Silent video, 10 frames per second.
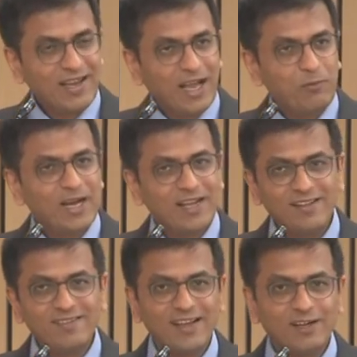And we had
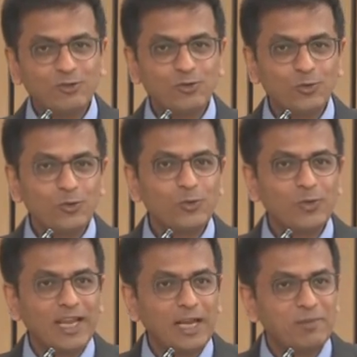this young student who
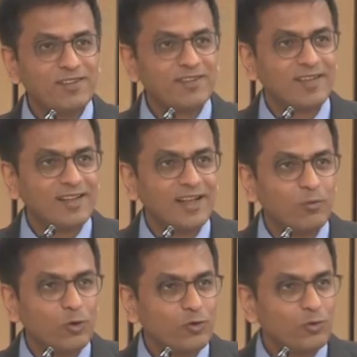came and said, I
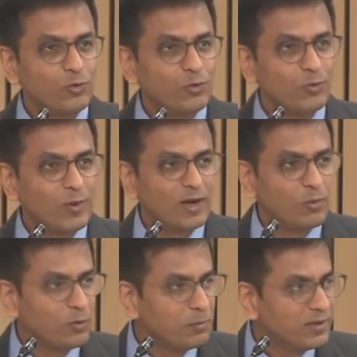want to, I
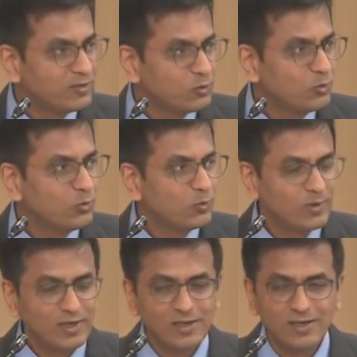want to
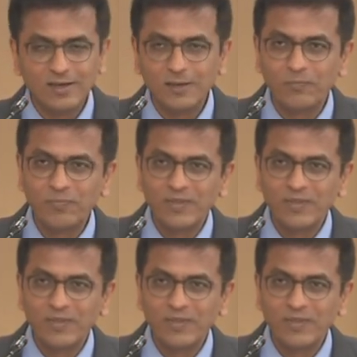pursue uh,